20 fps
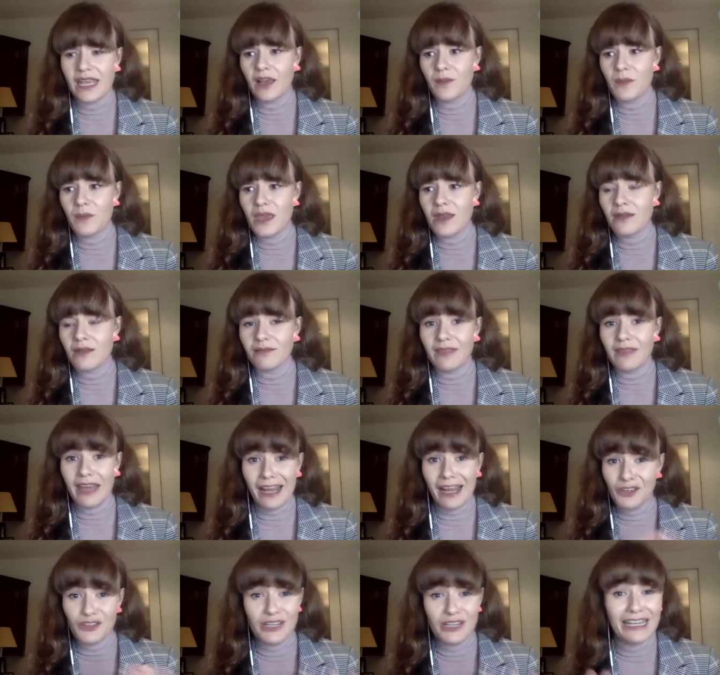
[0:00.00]
I mean, that
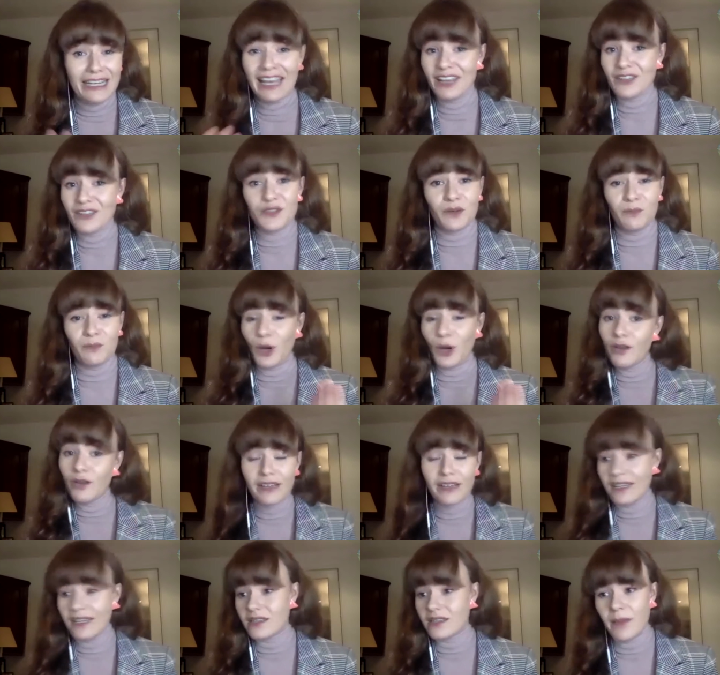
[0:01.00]
actually links on
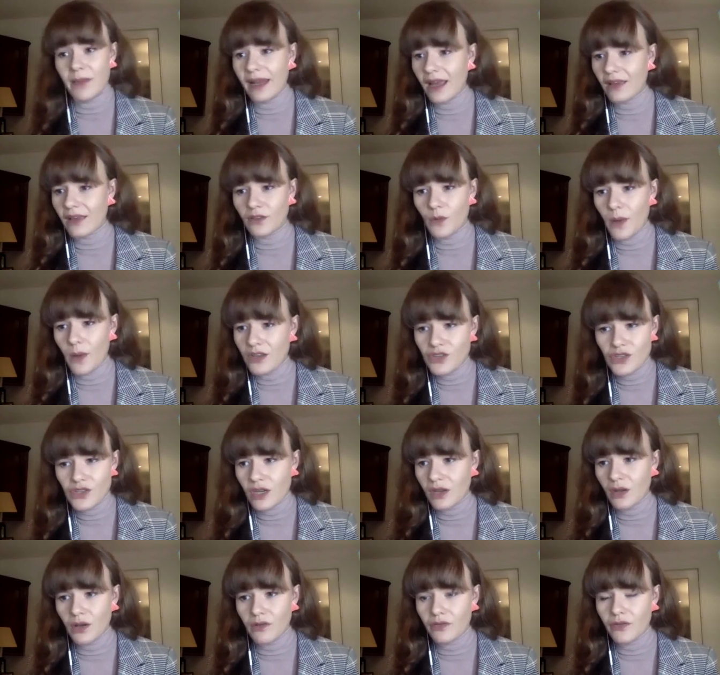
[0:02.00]
perfectly to my next
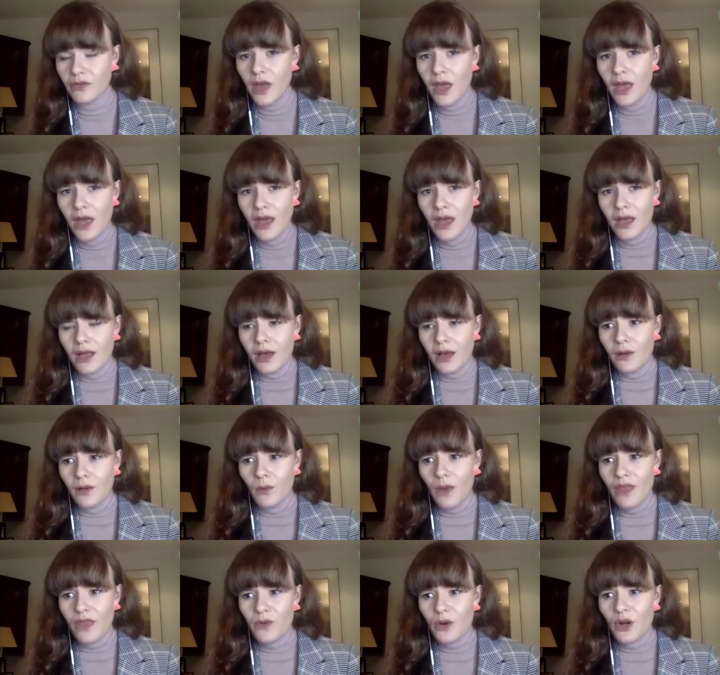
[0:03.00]
question of
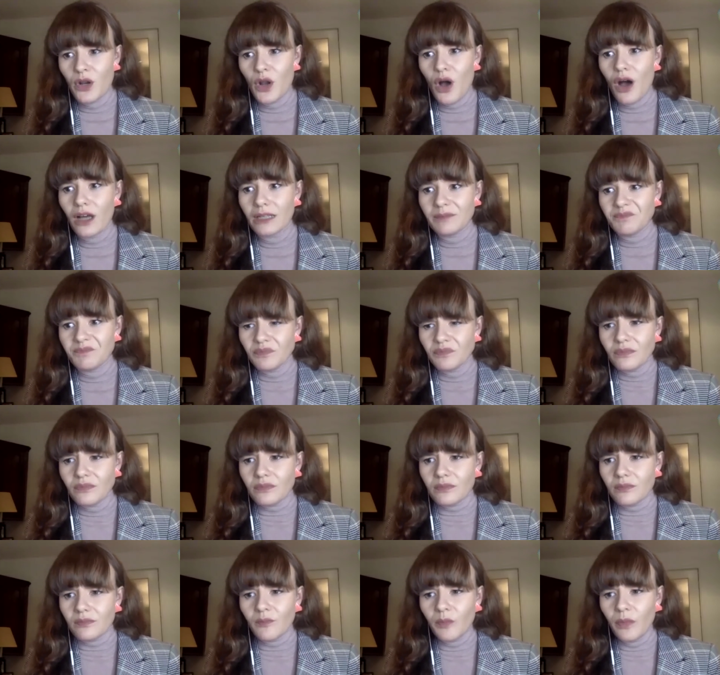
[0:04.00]
whether or not
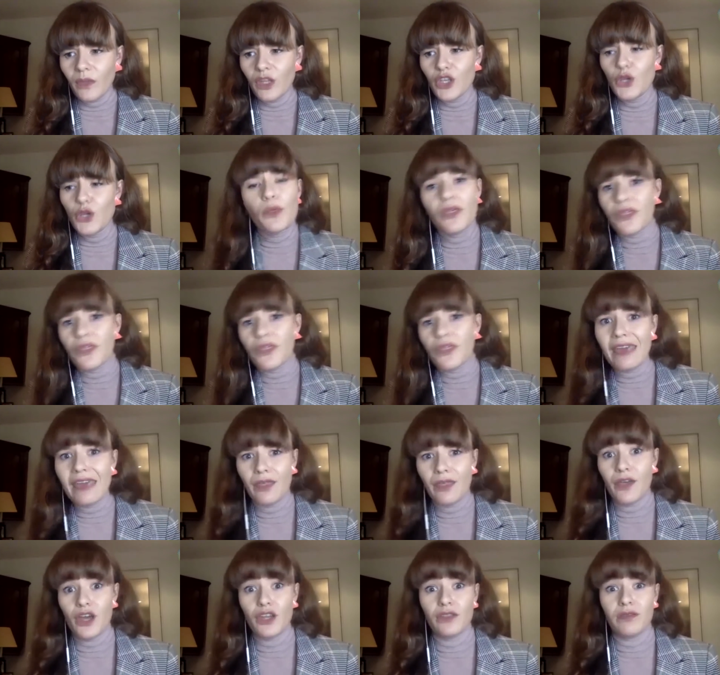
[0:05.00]
you think
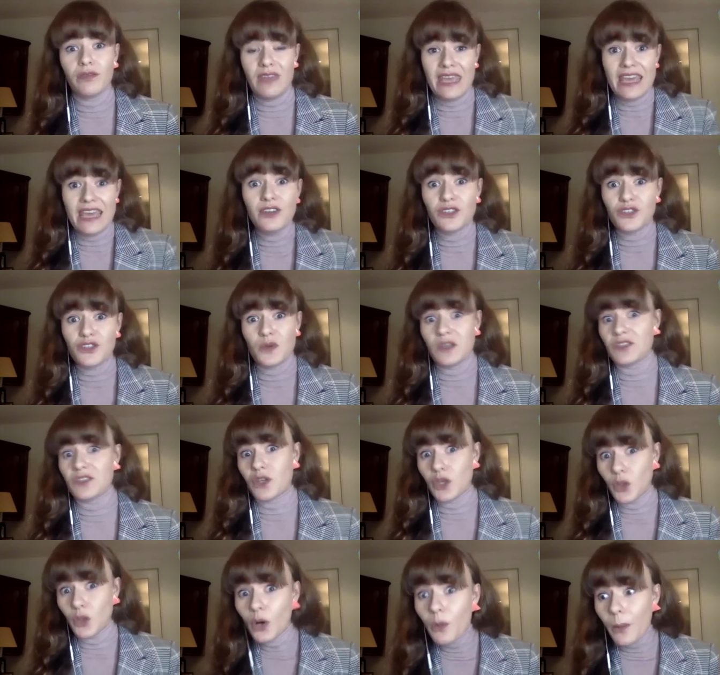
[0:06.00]
that the industries that
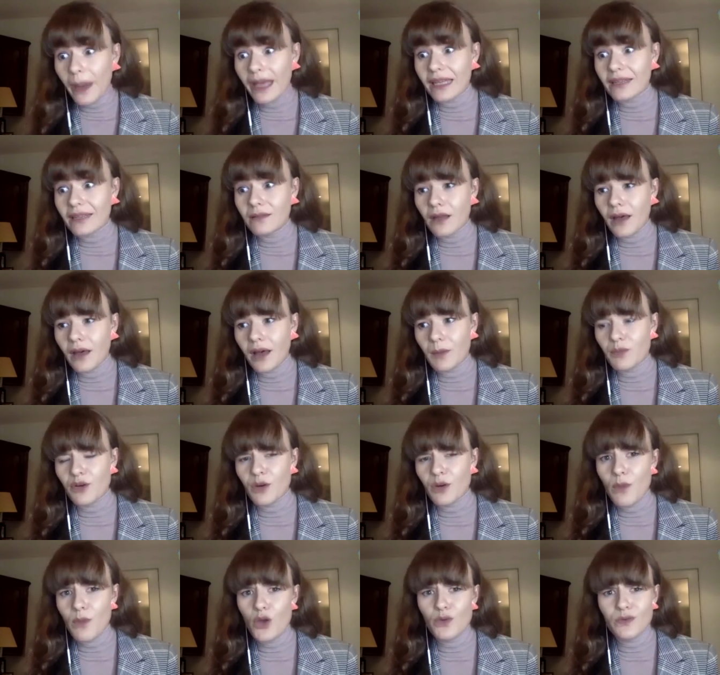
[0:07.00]
you're in
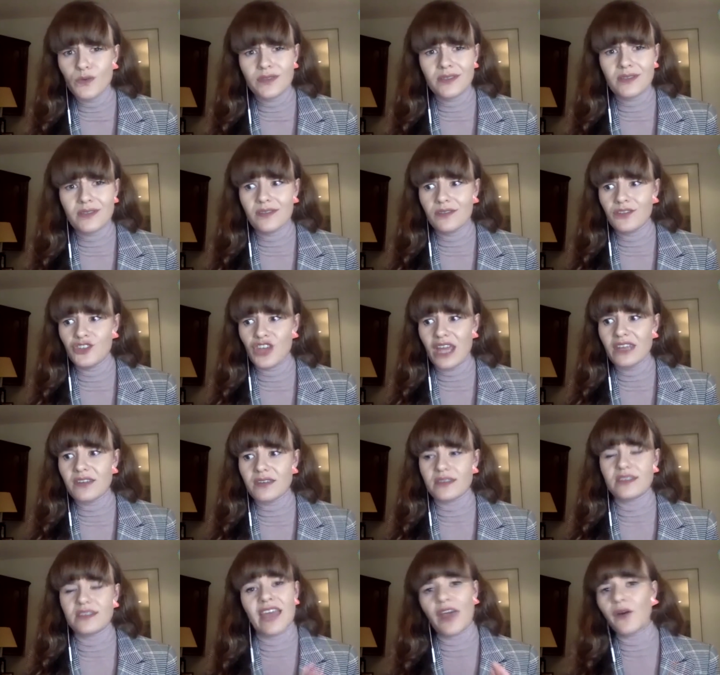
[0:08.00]
promotes gender
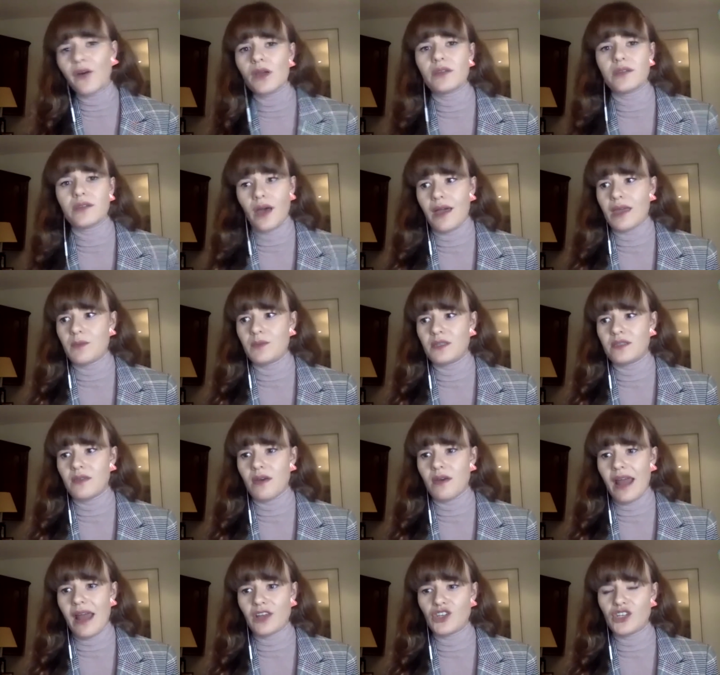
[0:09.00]
stereotypes
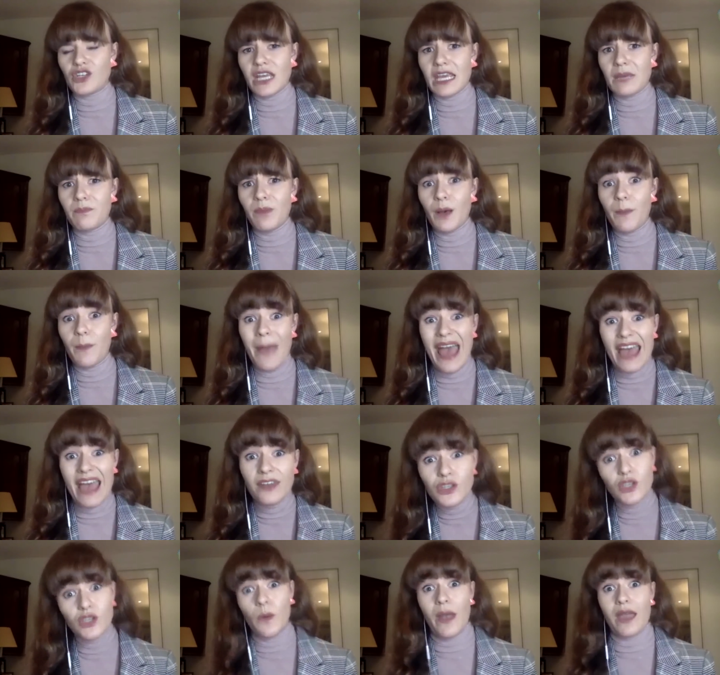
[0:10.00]
that actually
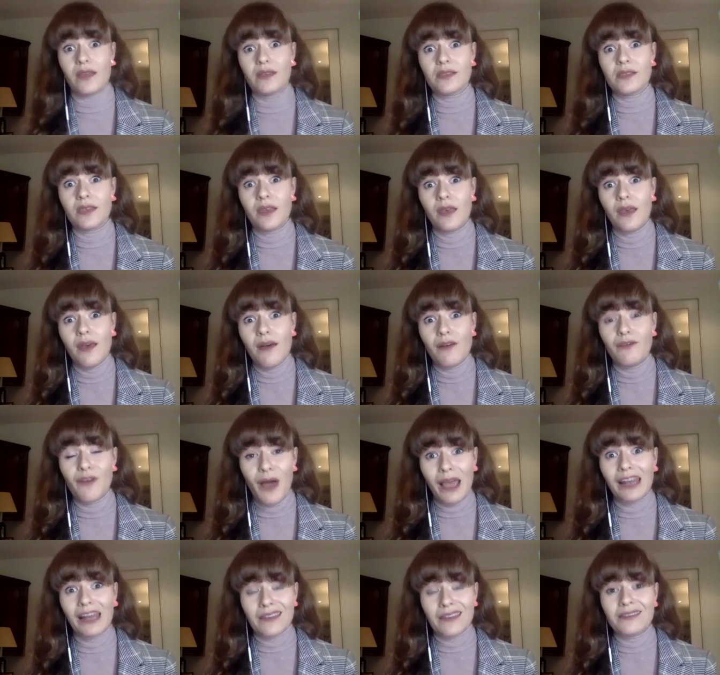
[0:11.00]
perpetuate
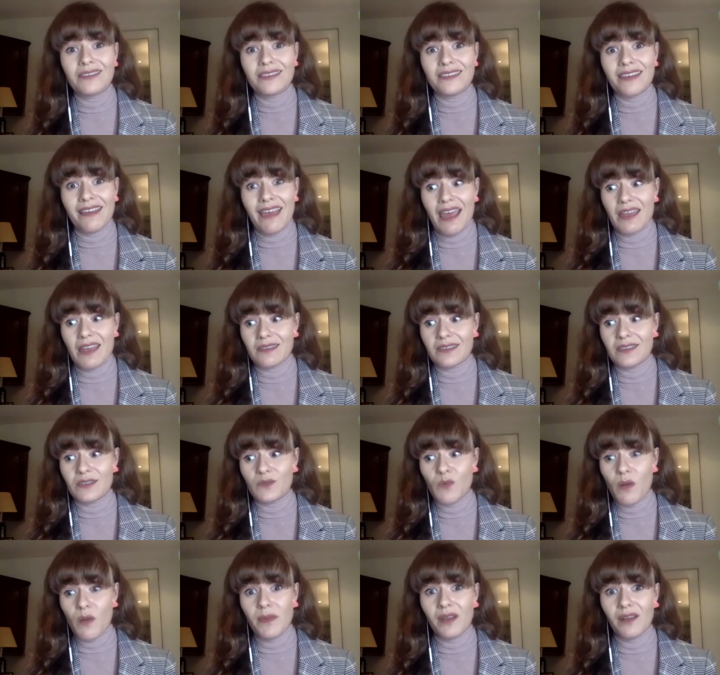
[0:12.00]
violence against
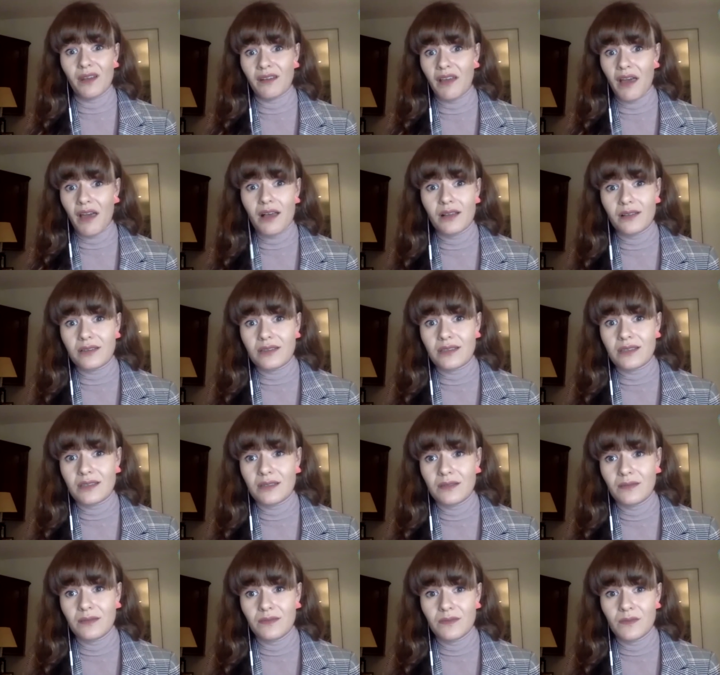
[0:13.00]
women and girls.
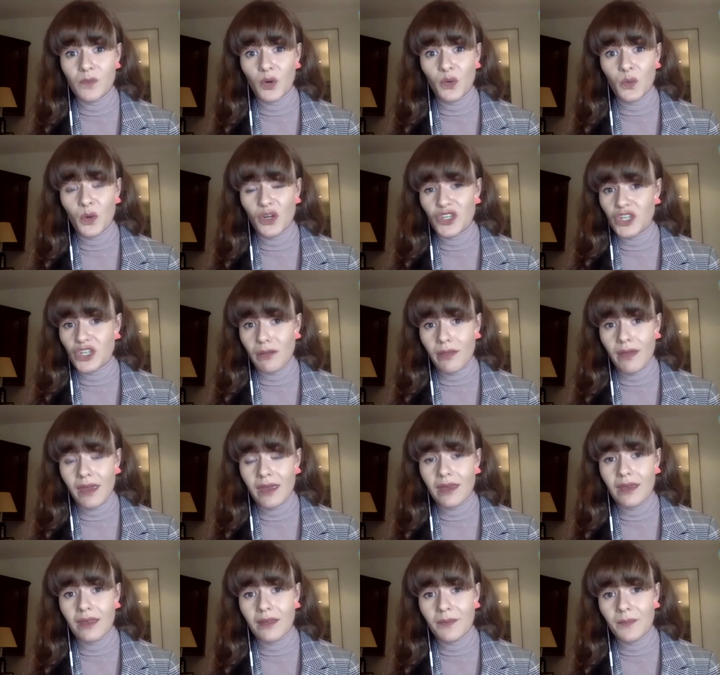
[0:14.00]
What do you
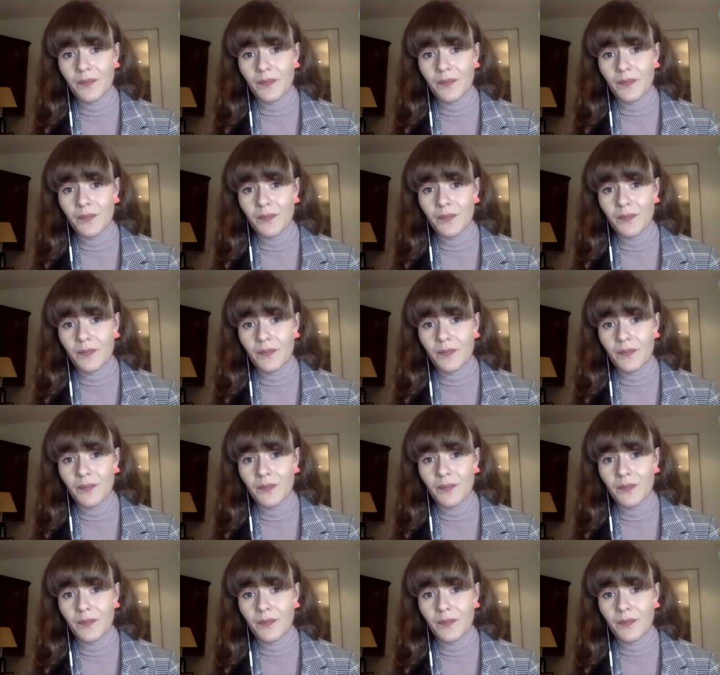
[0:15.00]
think?